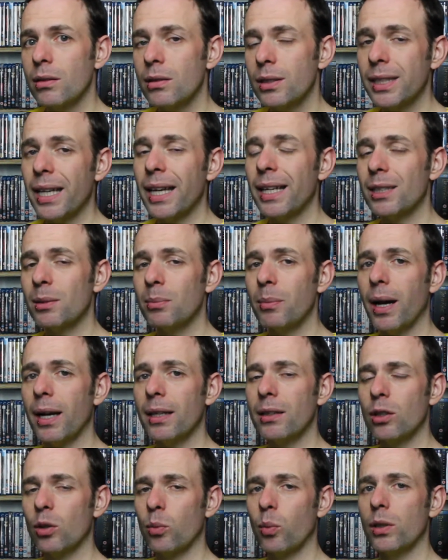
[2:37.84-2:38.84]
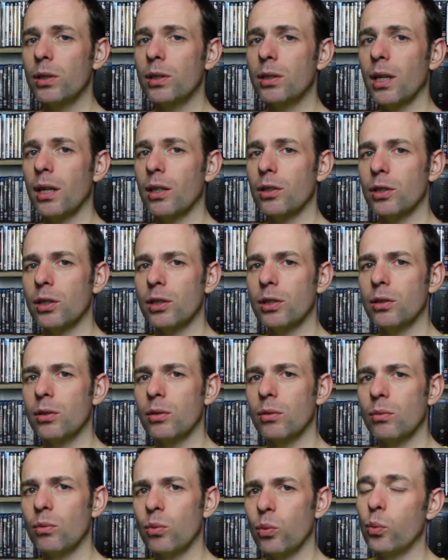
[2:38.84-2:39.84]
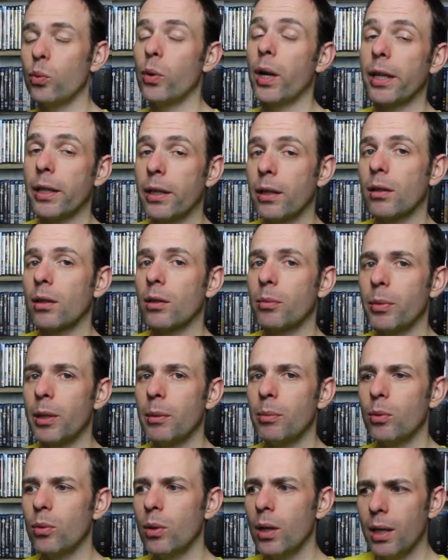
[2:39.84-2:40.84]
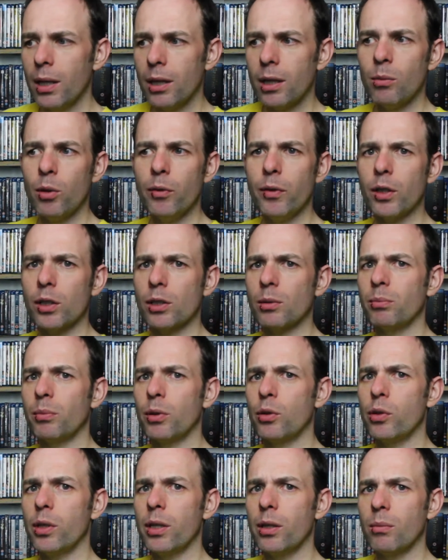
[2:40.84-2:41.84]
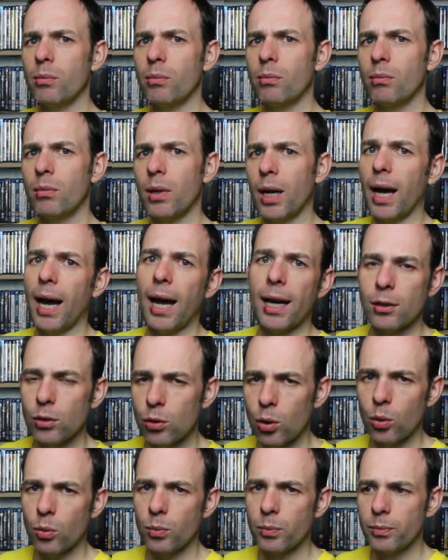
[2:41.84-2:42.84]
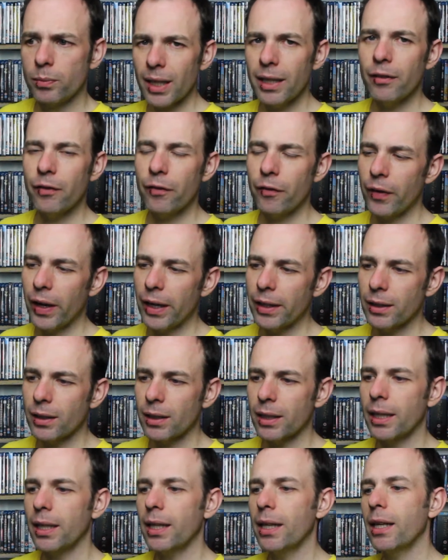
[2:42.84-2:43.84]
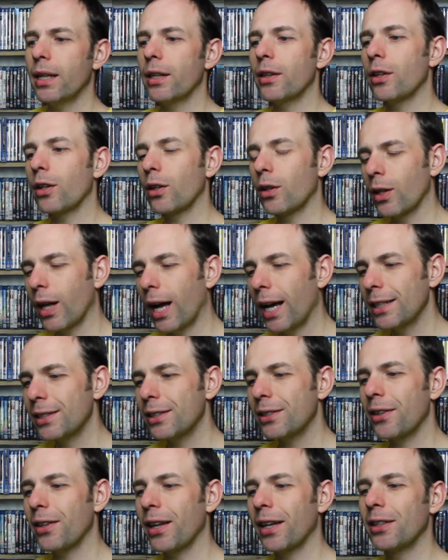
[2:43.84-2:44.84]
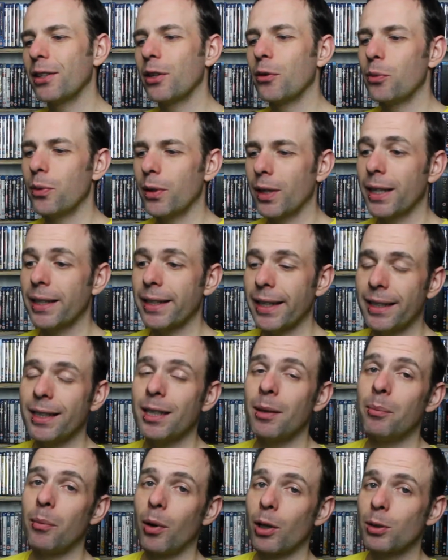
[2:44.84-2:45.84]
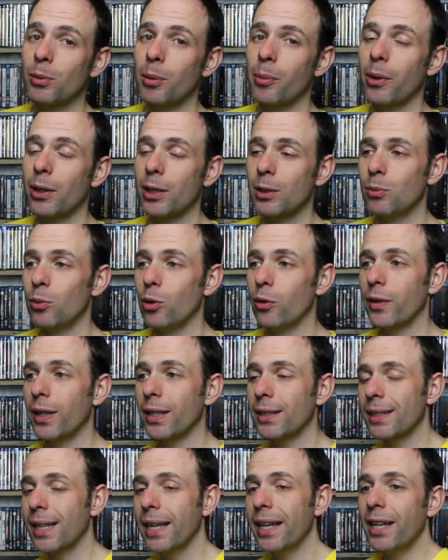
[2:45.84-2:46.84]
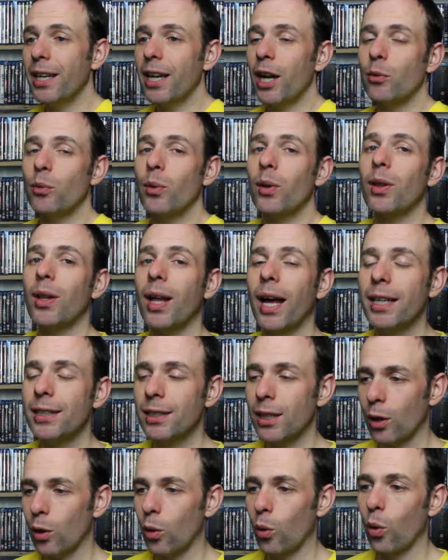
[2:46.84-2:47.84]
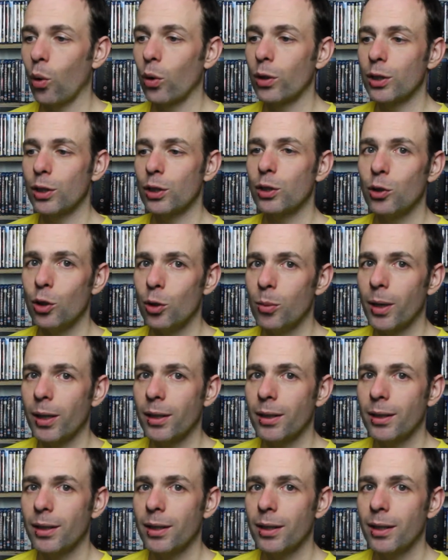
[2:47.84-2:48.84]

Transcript: sex mad, the ones that are just regular people. The movie doesn't portray them at all. And finally, the last thing that really kind of bugs me about this movie is it relies a lot on its humour,